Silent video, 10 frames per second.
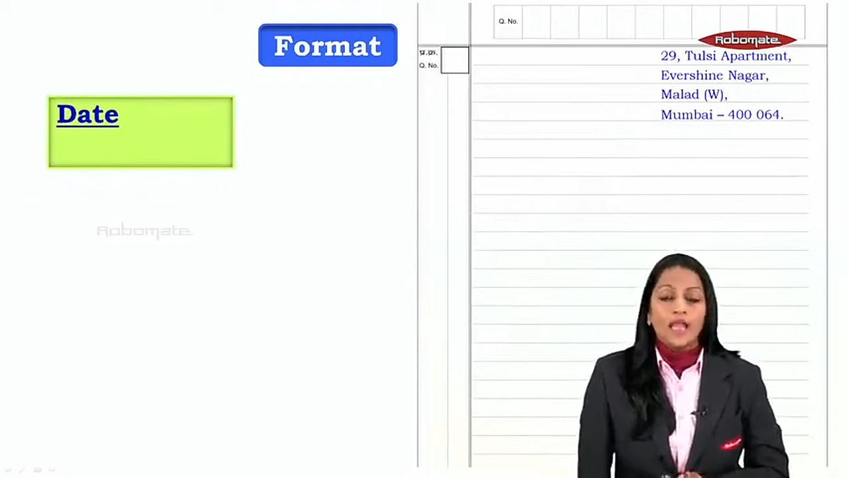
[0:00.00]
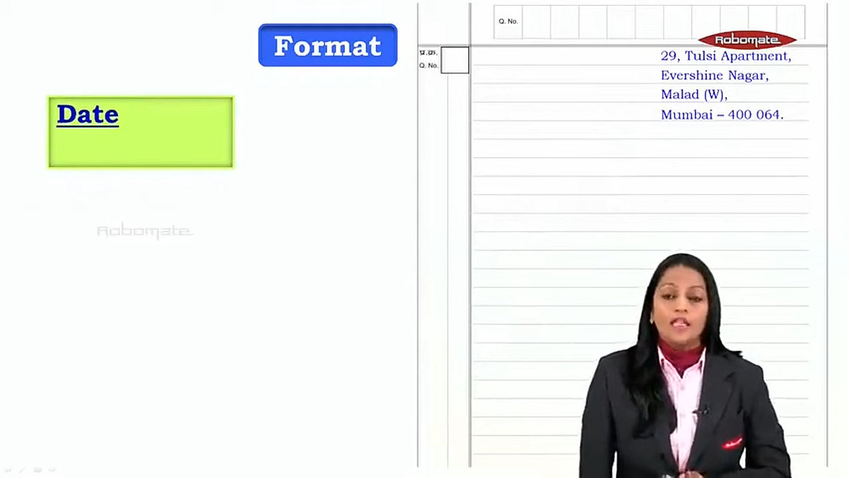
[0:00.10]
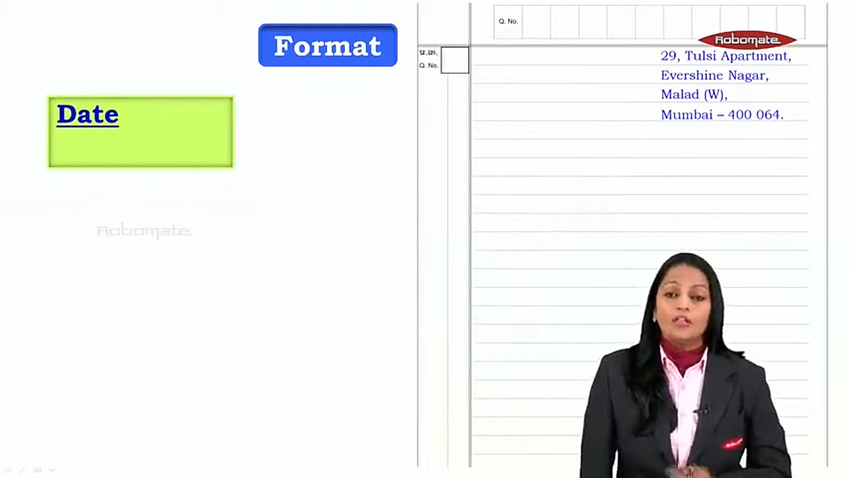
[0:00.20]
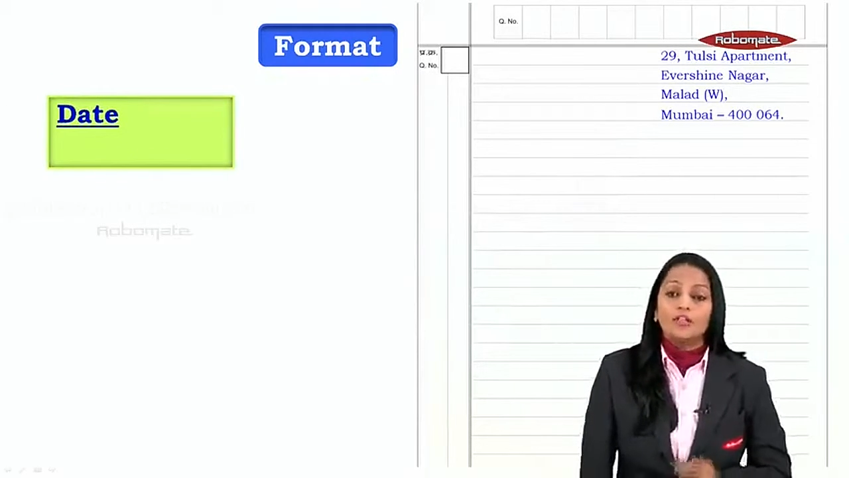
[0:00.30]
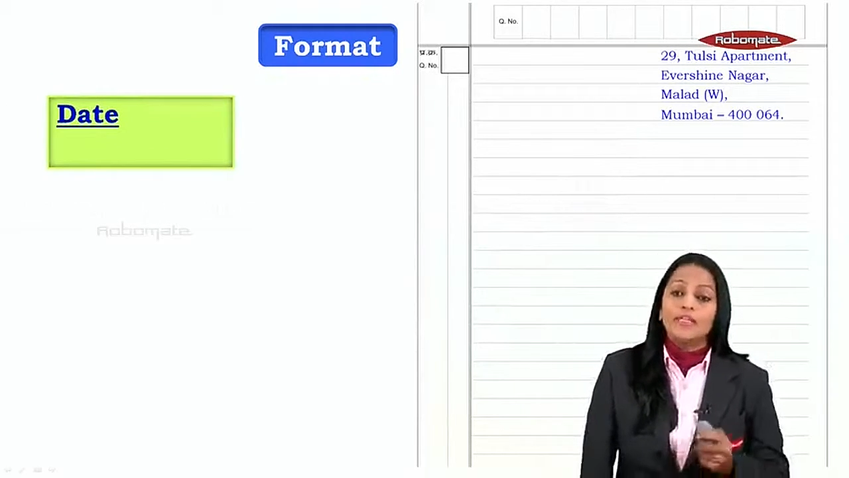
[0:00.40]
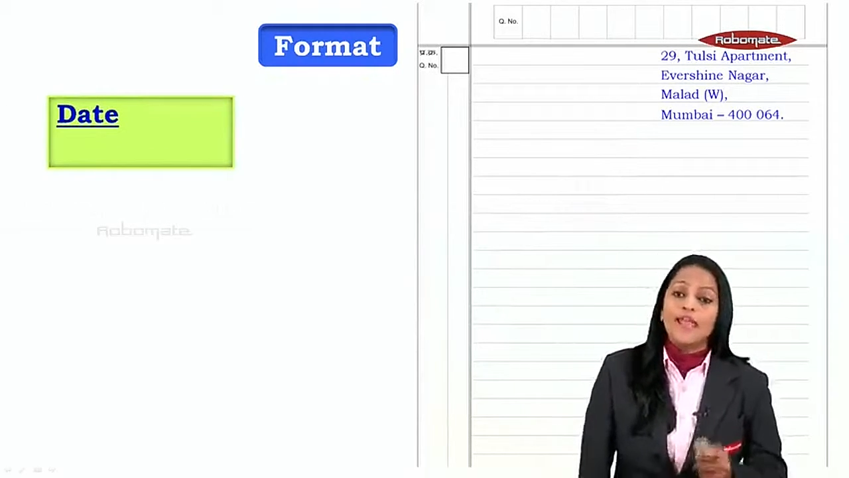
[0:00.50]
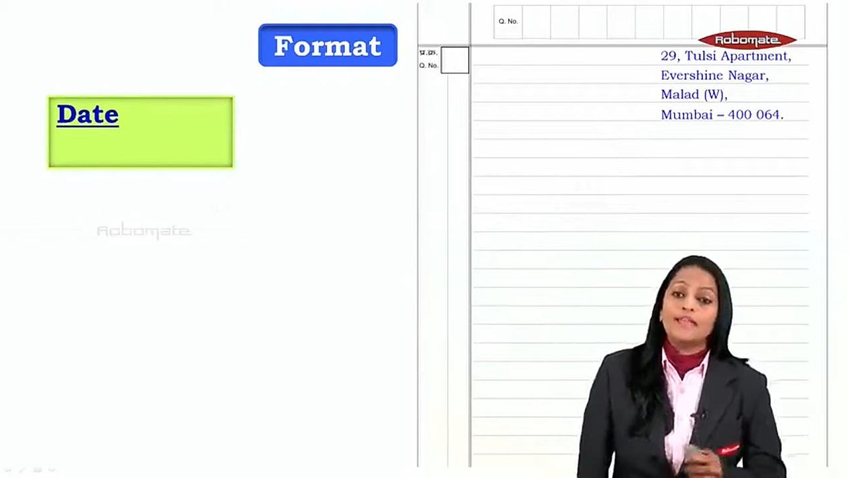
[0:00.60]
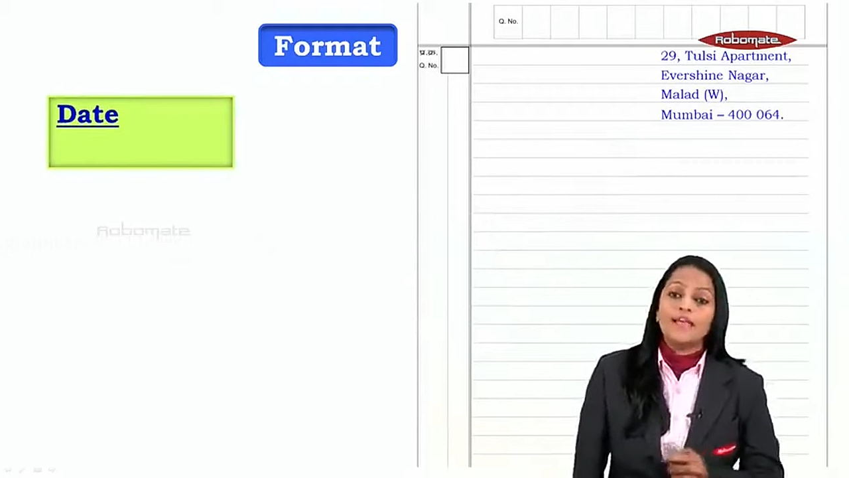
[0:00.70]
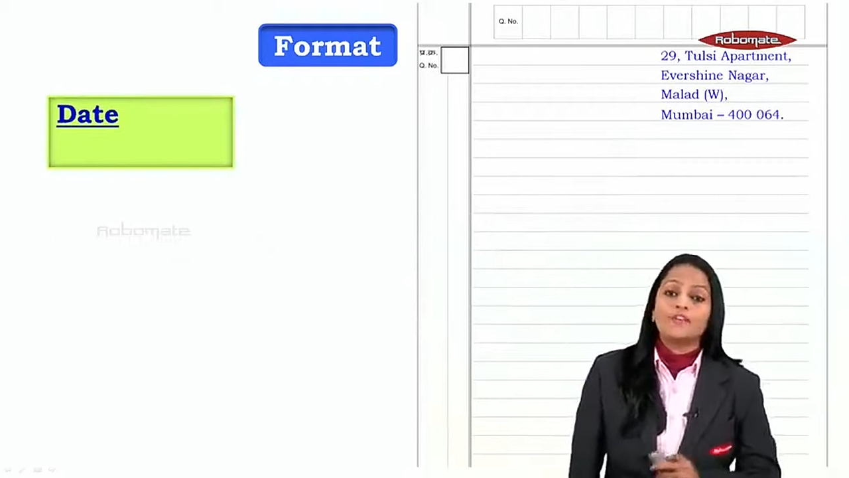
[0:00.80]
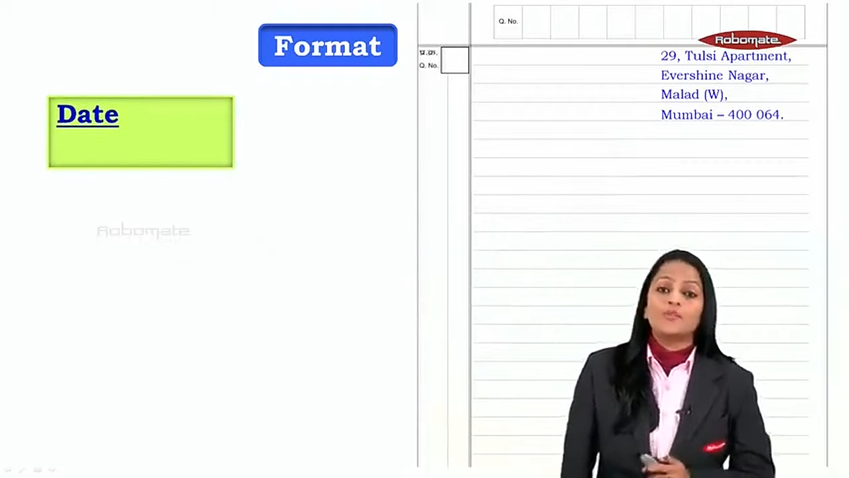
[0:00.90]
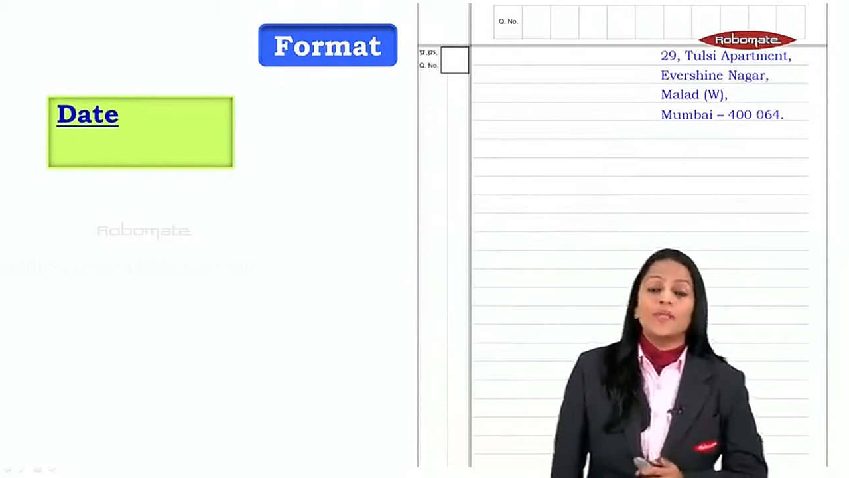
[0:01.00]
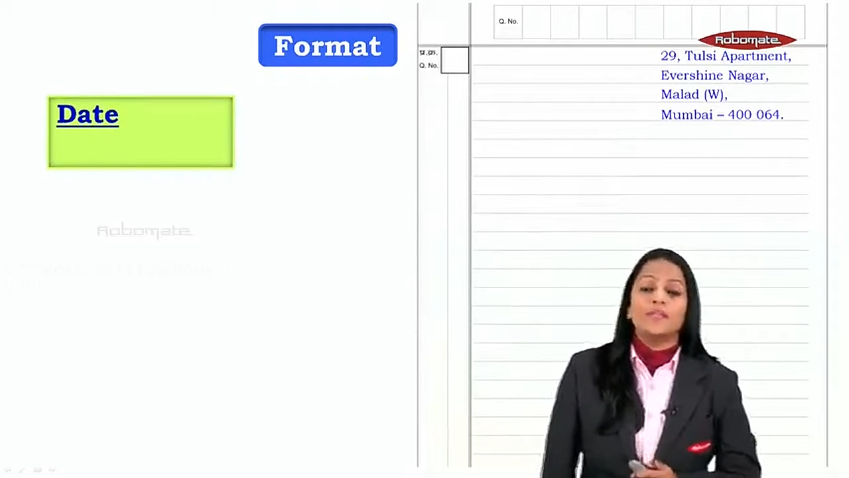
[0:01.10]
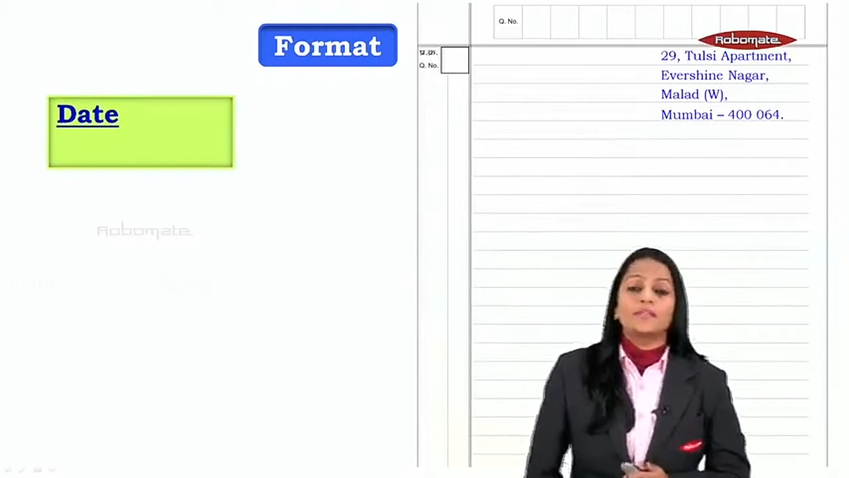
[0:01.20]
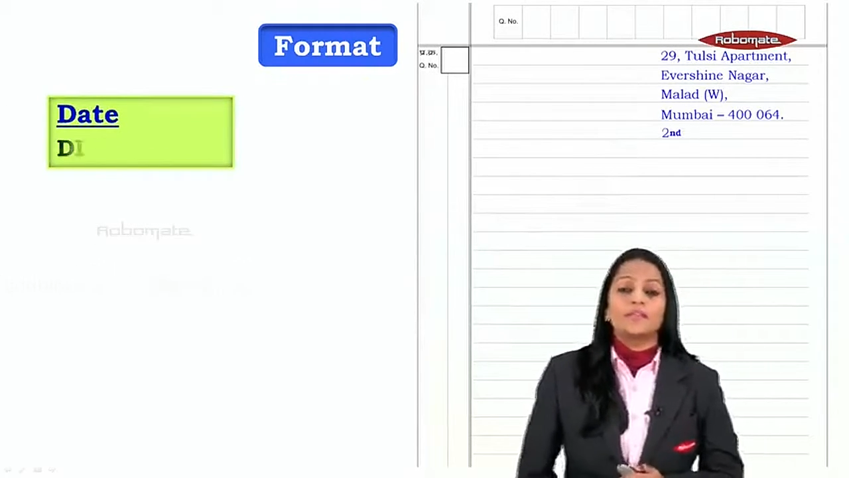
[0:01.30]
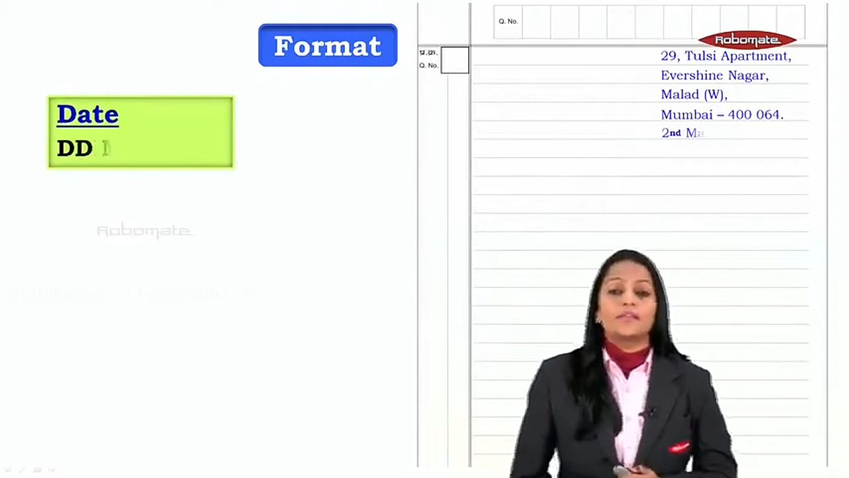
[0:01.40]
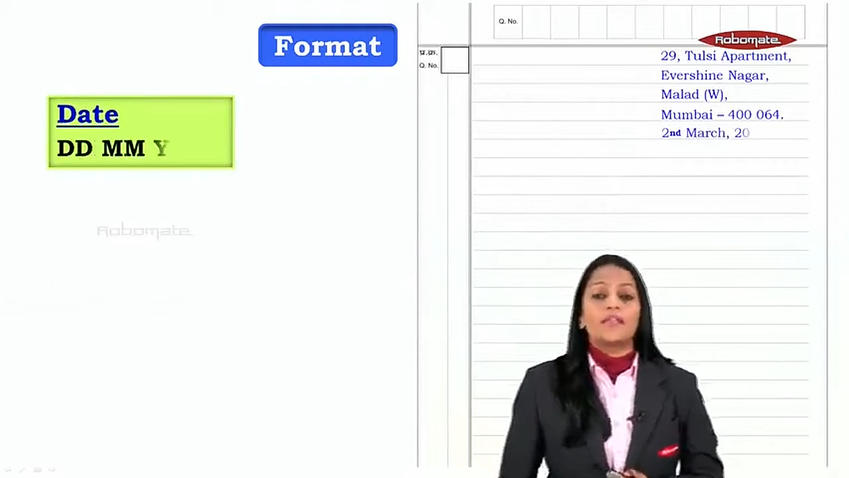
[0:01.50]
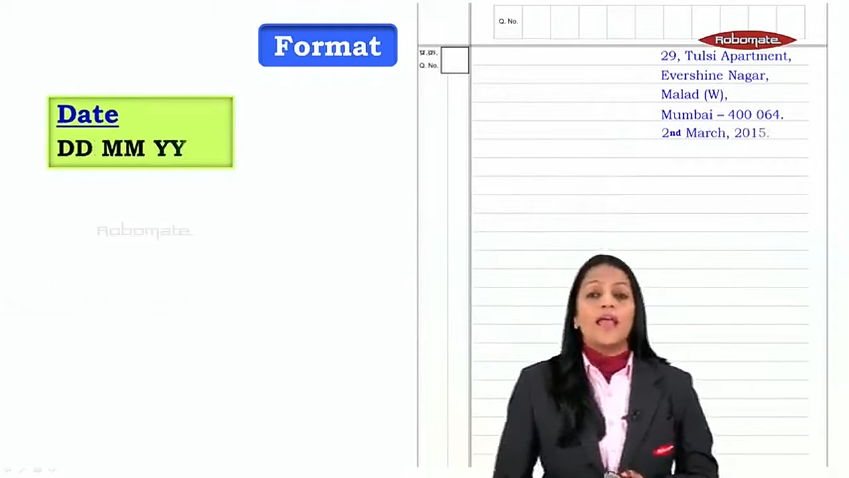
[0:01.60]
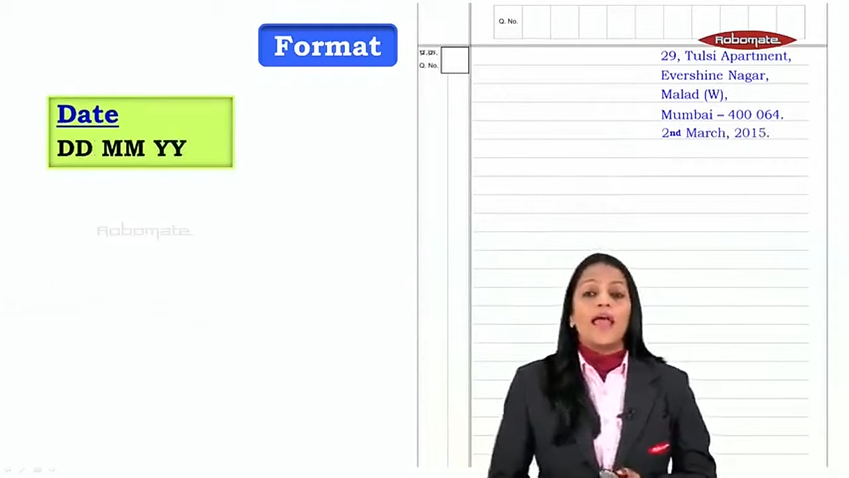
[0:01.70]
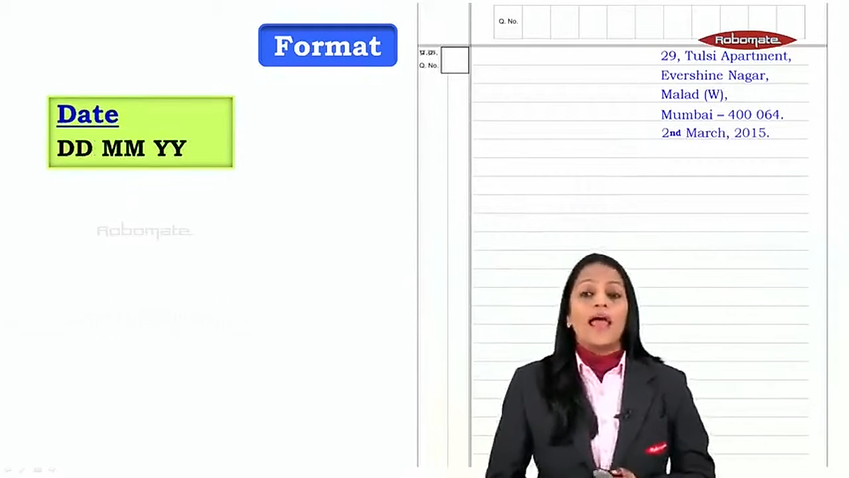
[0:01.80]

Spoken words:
Now the date has to be written